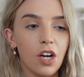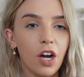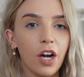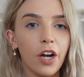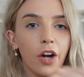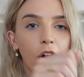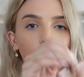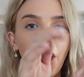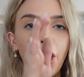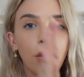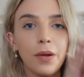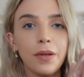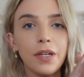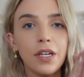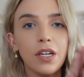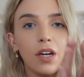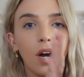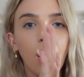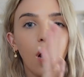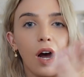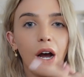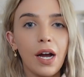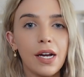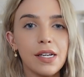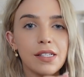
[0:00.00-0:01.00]
I hope you
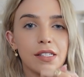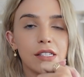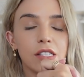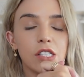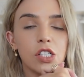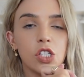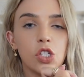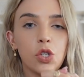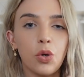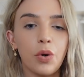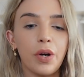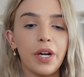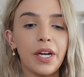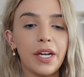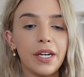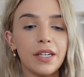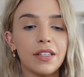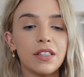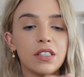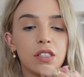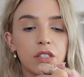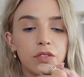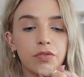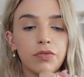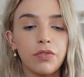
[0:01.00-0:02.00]
guys enjoyed
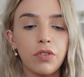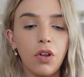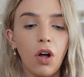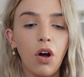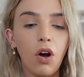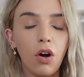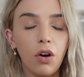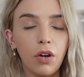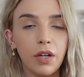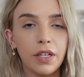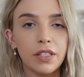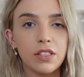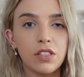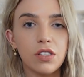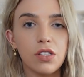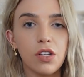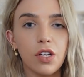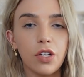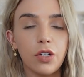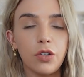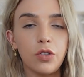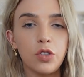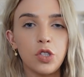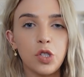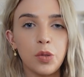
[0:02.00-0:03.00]
this vlog. It's
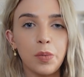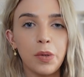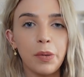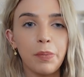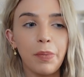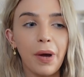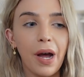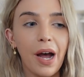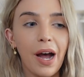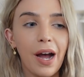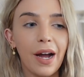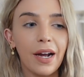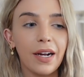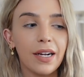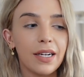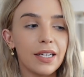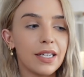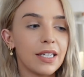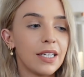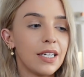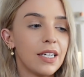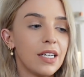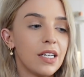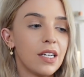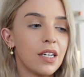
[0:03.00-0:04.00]
so good to be back.
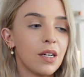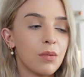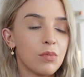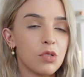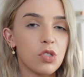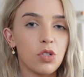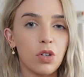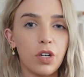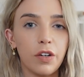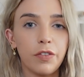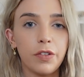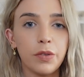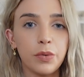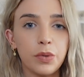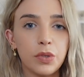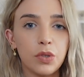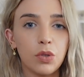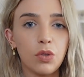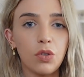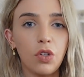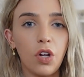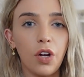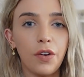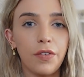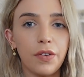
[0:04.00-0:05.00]
Sorry if it was
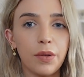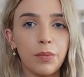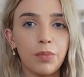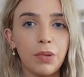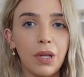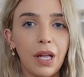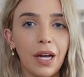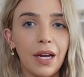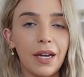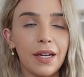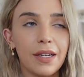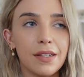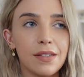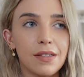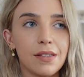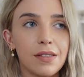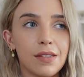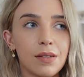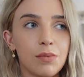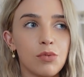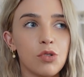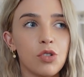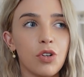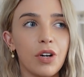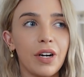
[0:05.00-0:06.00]
all over the place.
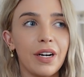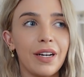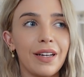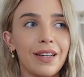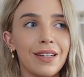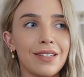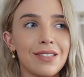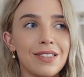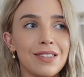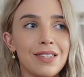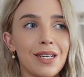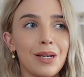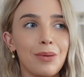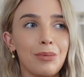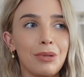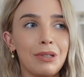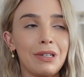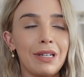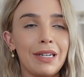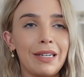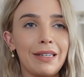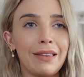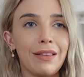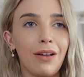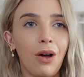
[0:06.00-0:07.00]
I'm sorry I didn't get to deep
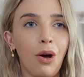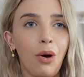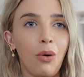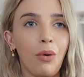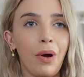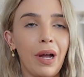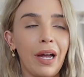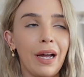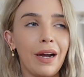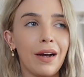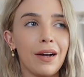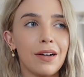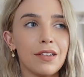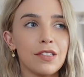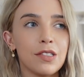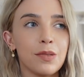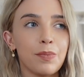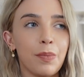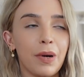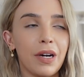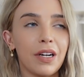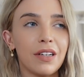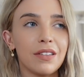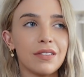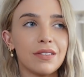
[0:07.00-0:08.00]
clean the whole house,
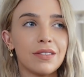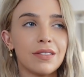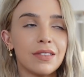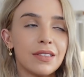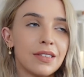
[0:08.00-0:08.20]
but